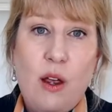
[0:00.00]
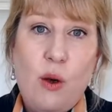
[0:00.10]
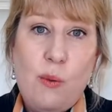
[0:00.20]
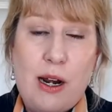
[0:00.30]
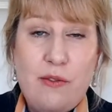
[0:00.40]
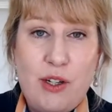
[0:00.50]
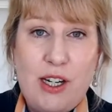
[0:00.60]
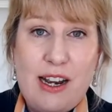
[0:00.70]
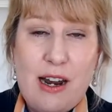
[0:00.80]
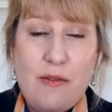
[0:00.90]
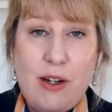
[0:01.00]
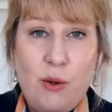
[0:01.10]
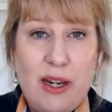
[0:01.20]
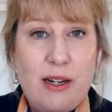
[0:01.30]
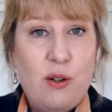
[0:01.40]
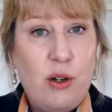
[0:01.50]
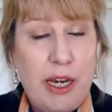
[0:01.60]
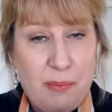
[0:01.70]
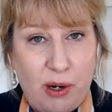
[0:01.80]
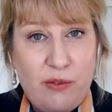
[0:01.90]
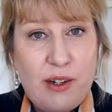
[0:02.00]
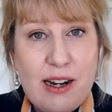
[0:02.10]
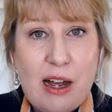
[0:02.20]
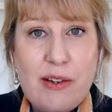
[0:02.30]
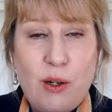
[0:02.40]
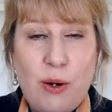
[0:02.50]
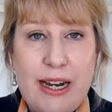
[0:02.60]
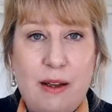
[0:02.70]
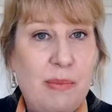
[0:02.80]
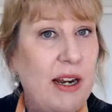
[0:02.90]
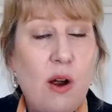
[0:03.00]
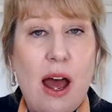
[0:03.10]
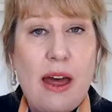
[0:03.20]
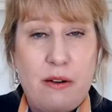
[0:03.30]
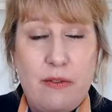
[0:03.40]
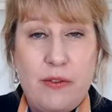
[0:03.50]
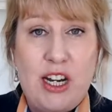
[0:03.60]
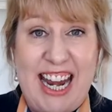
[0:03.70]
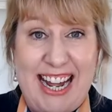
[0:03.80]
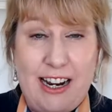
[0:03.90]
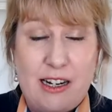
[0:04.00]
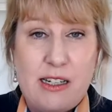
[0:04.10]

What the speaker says: One of you can have a lawyer, or you both can have a lawyer, but neither of you need it.